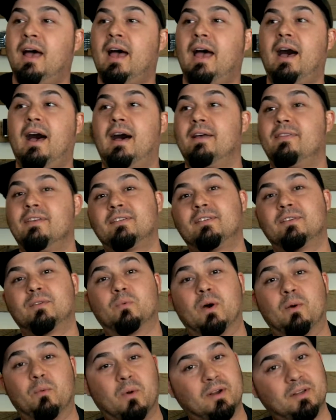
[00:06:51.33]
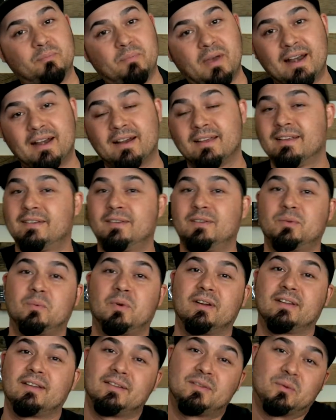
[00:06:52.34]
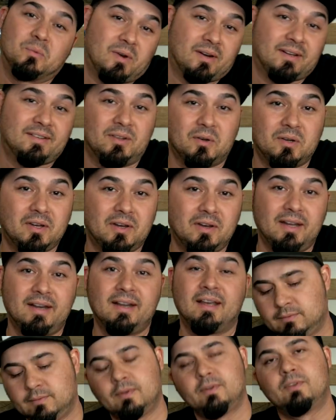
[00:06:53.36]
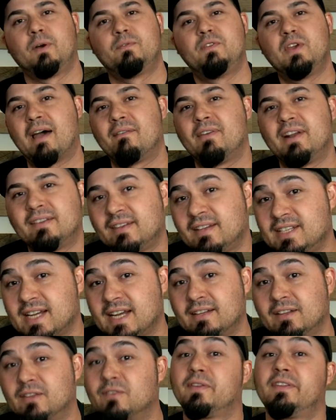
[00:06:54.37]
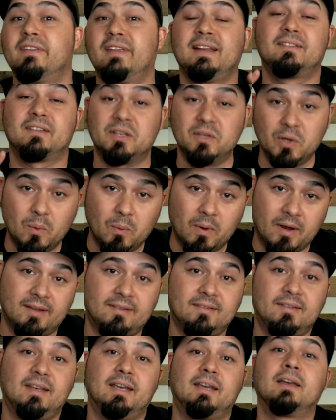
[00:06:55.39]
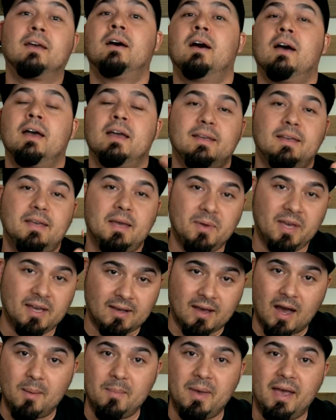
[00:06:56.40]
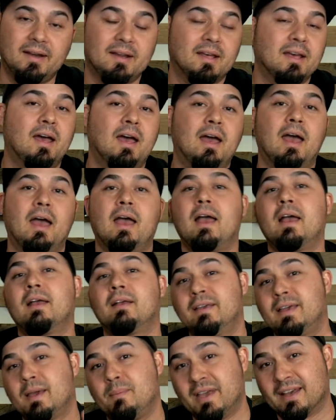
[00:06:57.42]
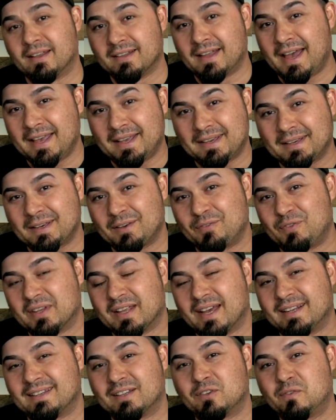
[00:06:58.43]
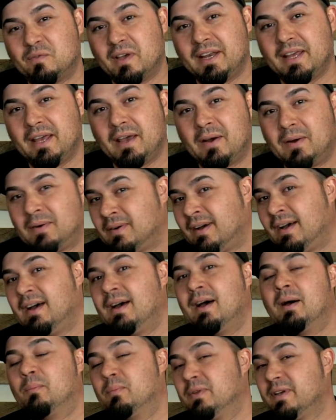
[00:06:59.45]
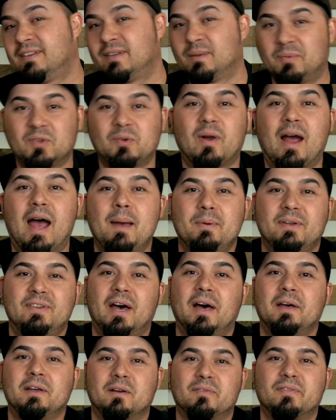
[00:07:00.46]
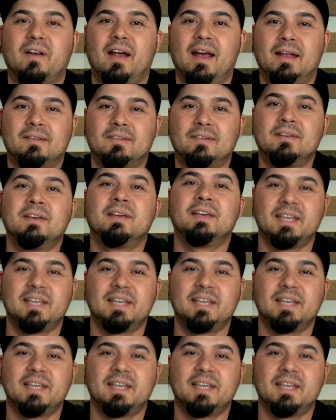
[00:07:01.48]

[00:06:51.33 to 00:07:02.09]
Uh, this is what works better. This is where it doesn't work so good. So if you have any suggestions for things that you want to see, give me a comment, give me a like if you like this video. Please subscribe and tell your friends.